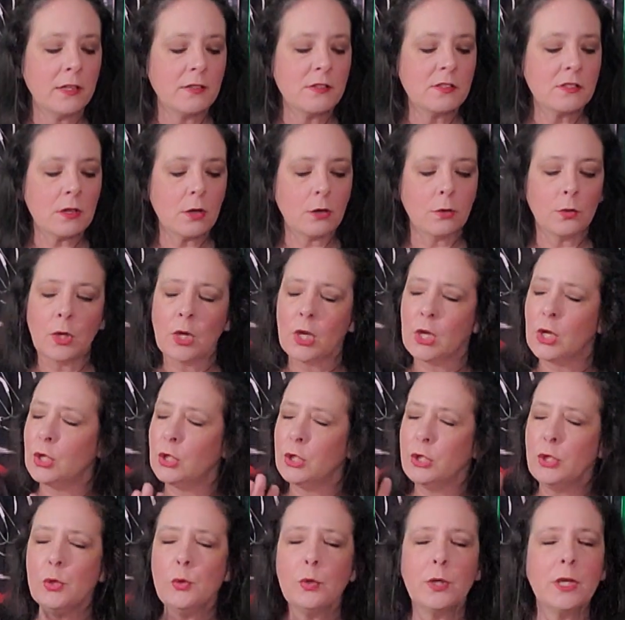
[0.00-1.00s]
So
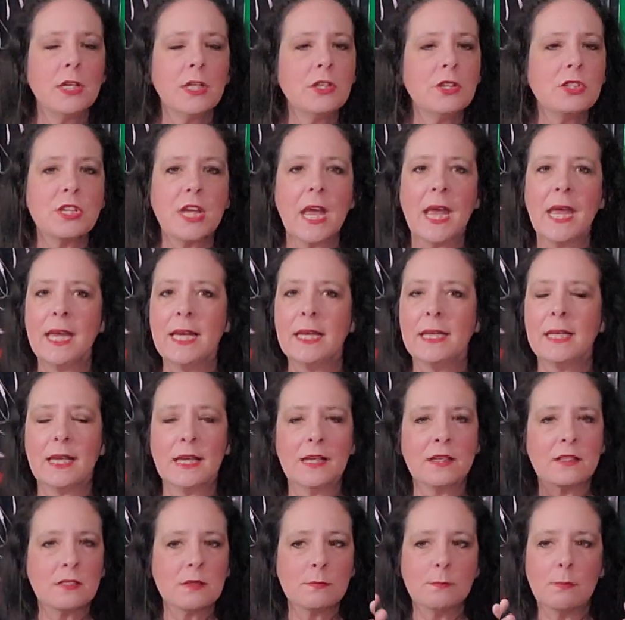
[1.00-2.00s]
you can take
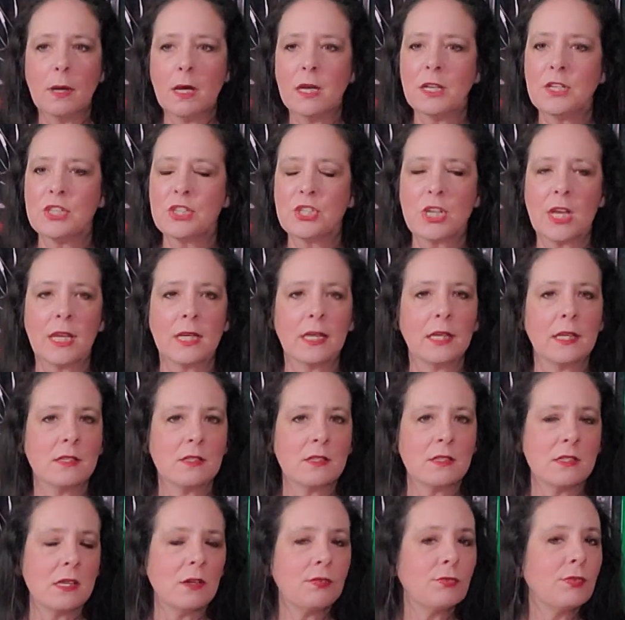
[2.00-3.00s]
as much and
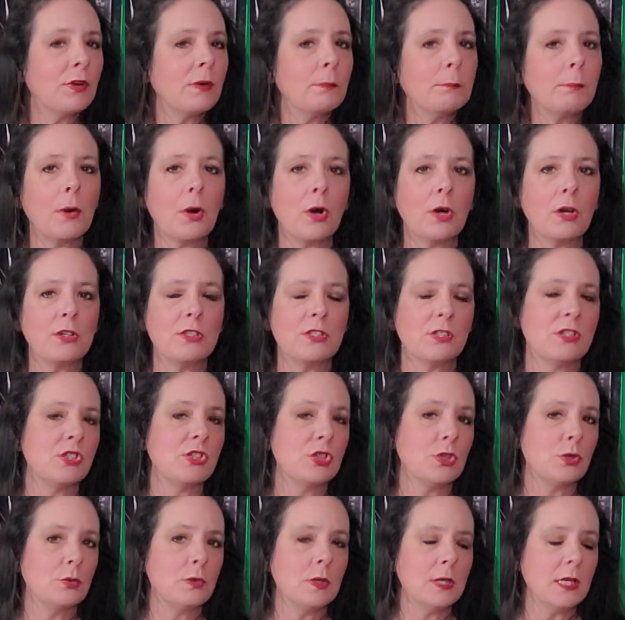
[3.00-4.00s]
as different parts as
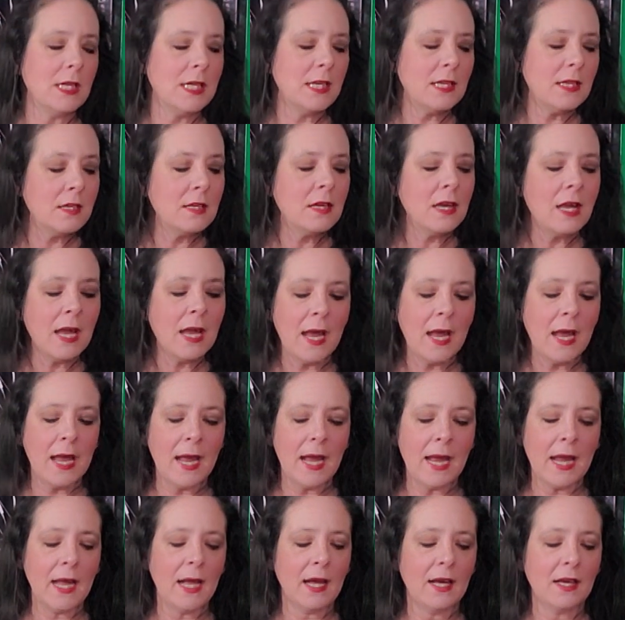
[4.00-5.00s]
you need
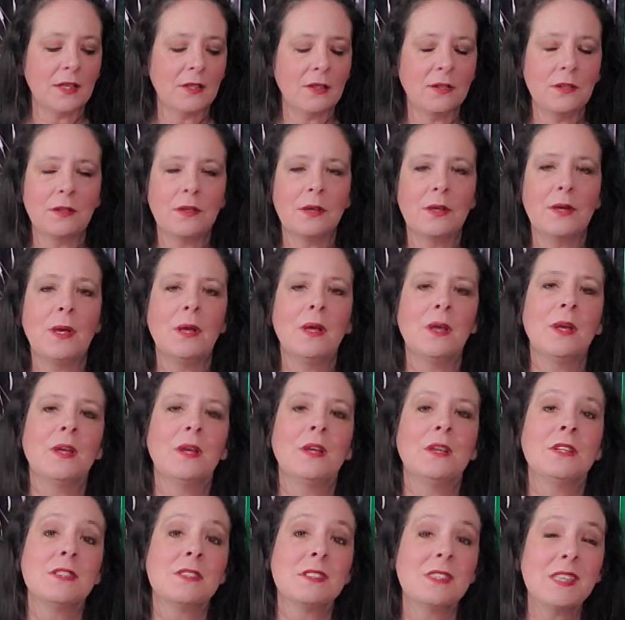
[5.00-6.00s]
and
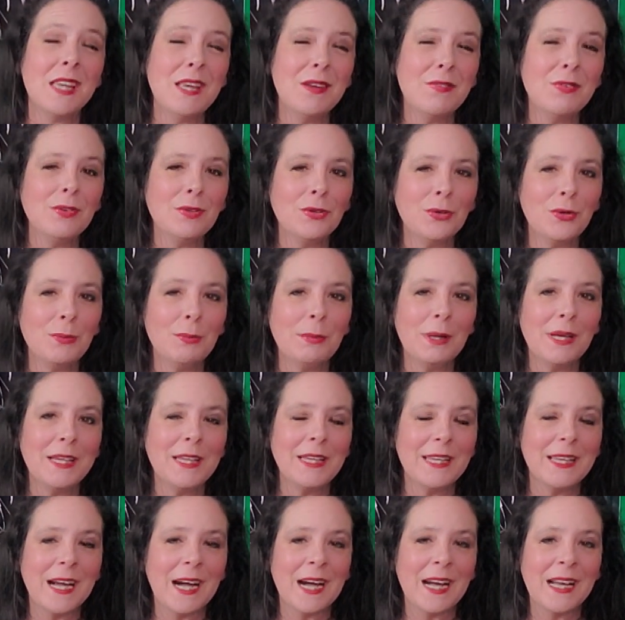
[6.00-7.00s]
save a little
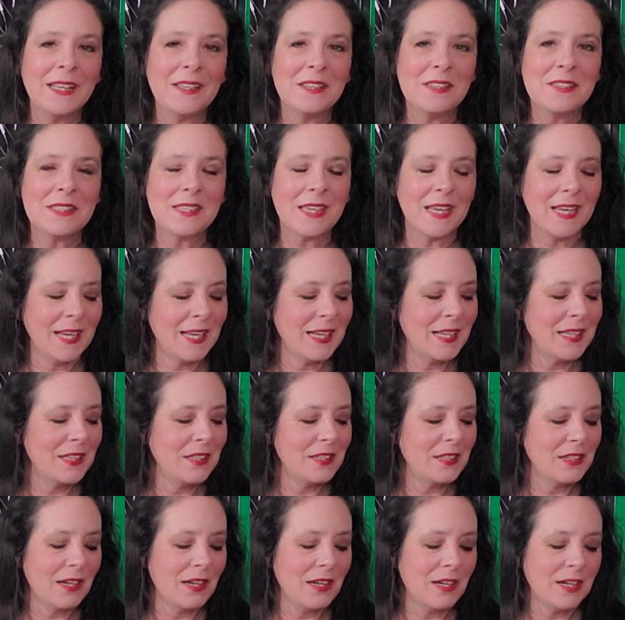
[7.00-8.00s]
money, guys,
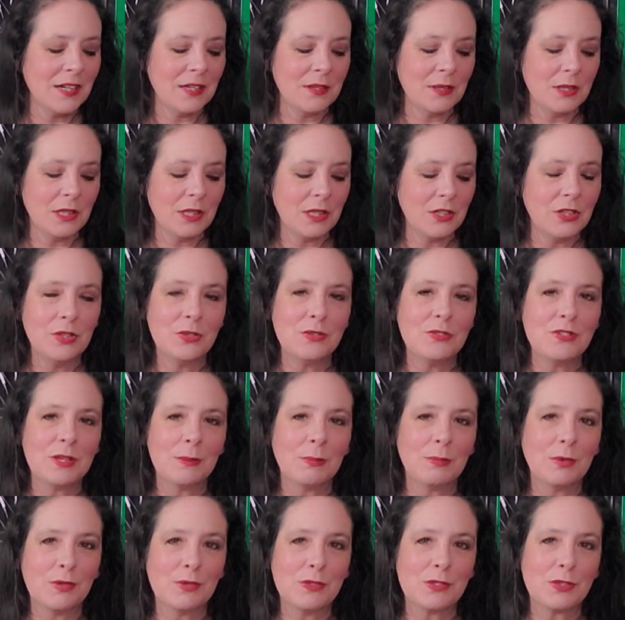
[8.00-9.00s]
and use
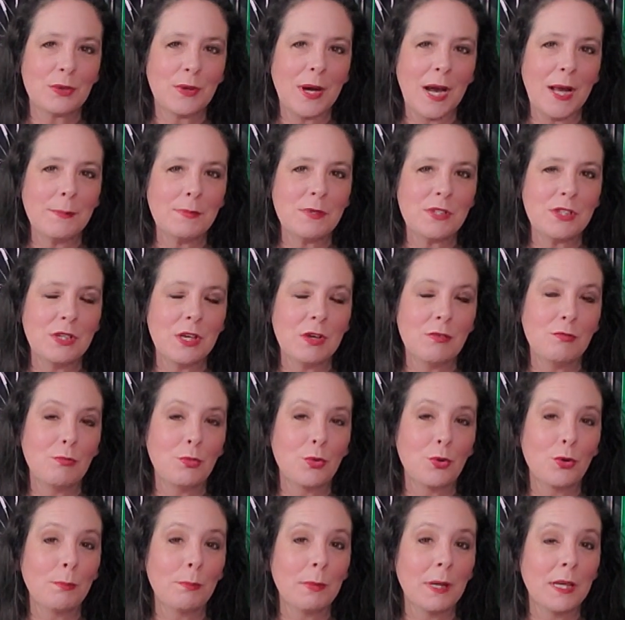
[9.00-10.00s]
up those scraps so you have
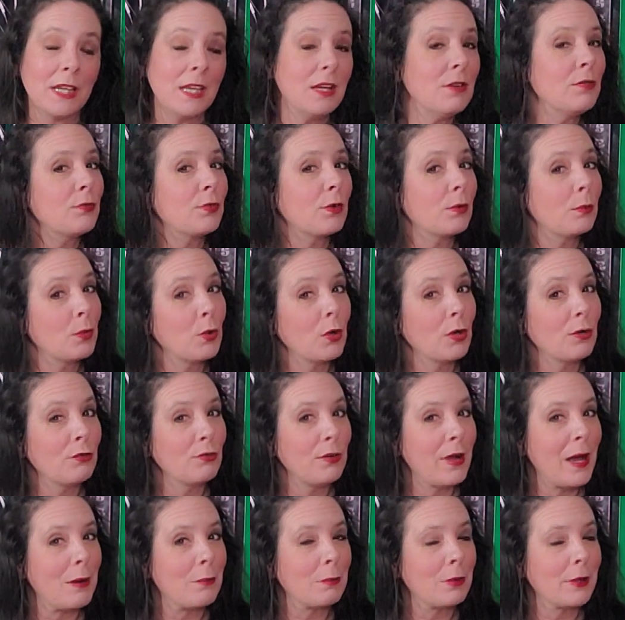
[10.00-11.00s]
more money for more
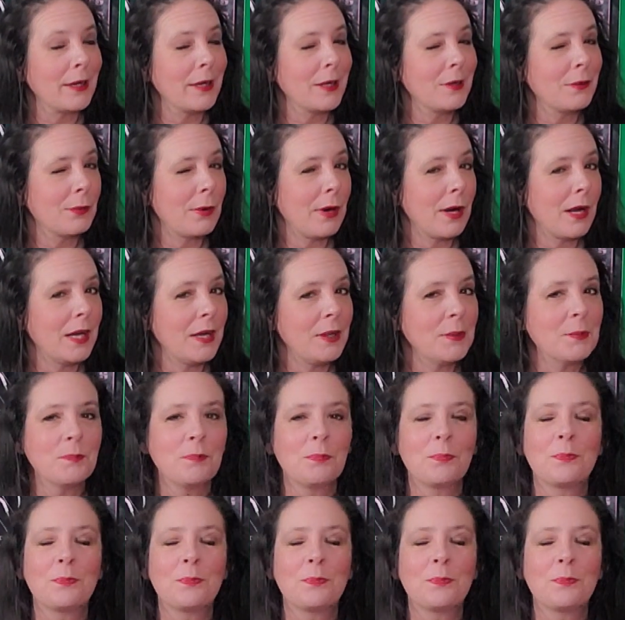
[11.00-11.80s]
fabric, right?